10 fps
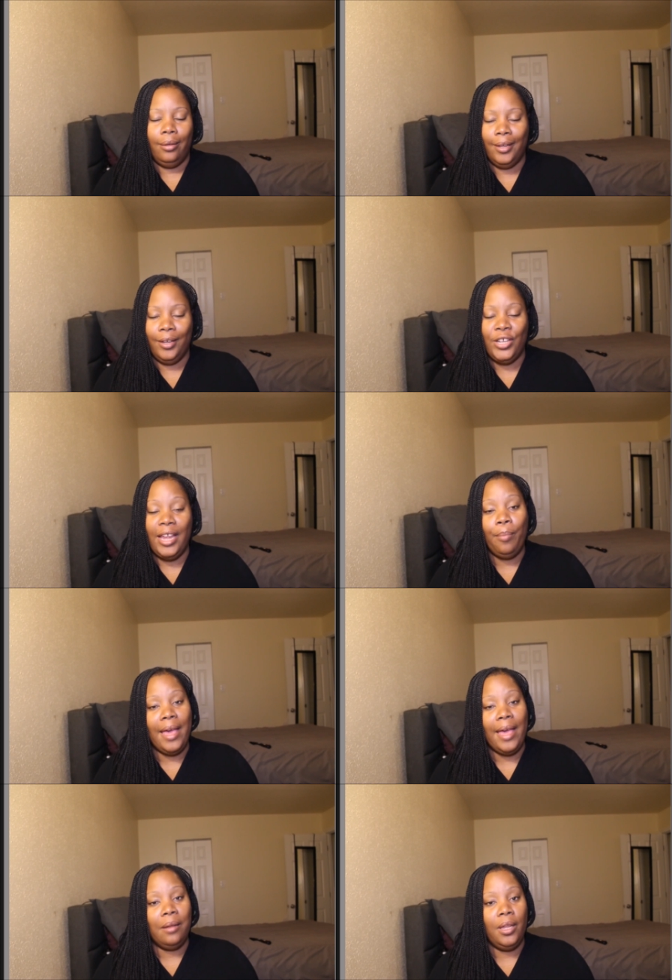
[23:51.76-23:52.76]
Jacob
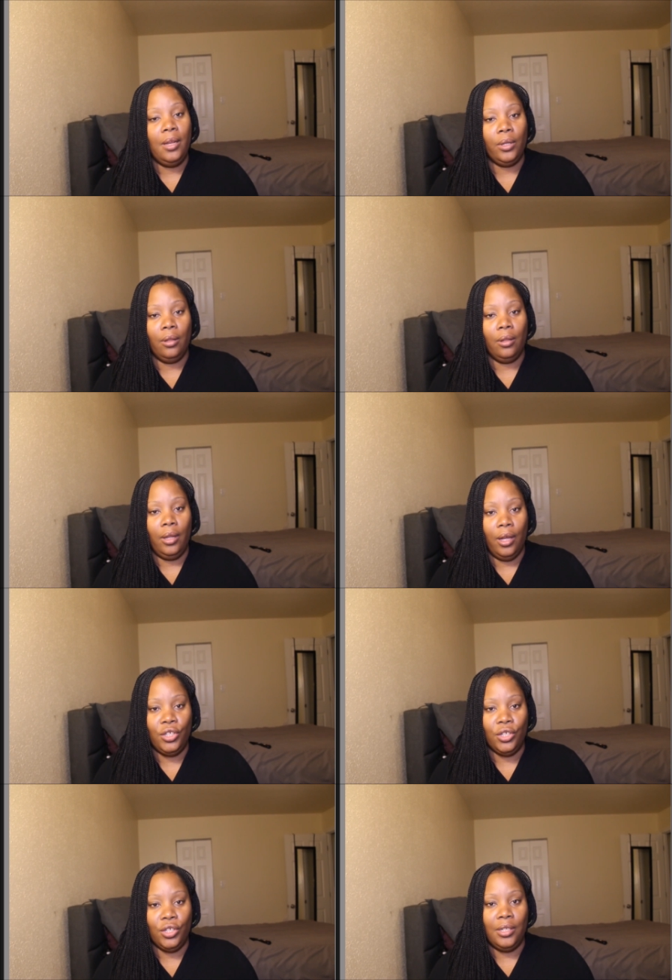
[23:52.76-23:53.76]
had a meeting with all the
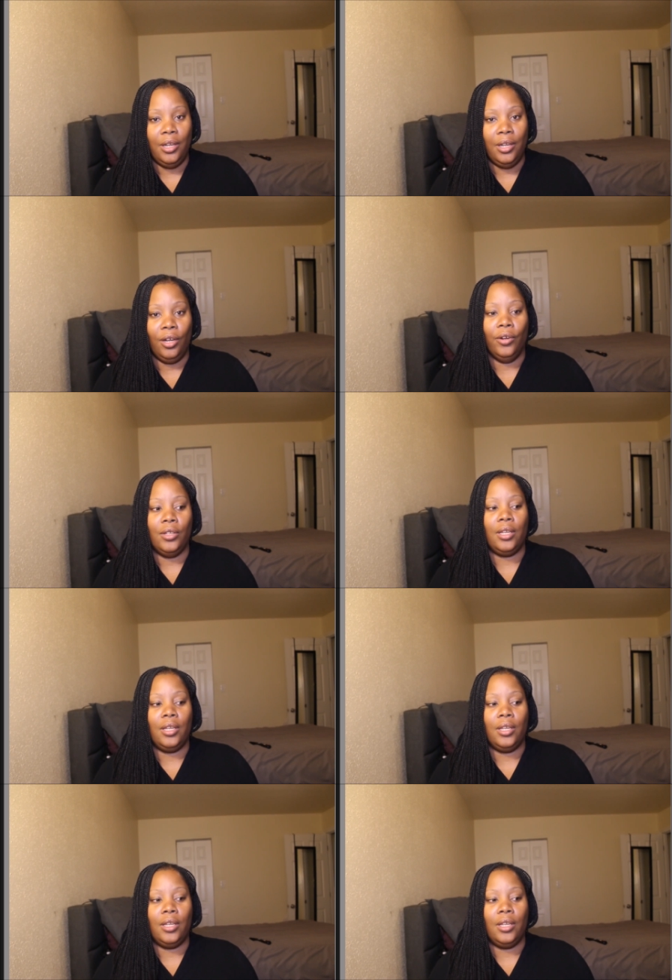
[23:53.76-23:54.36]
ushers, the young girls,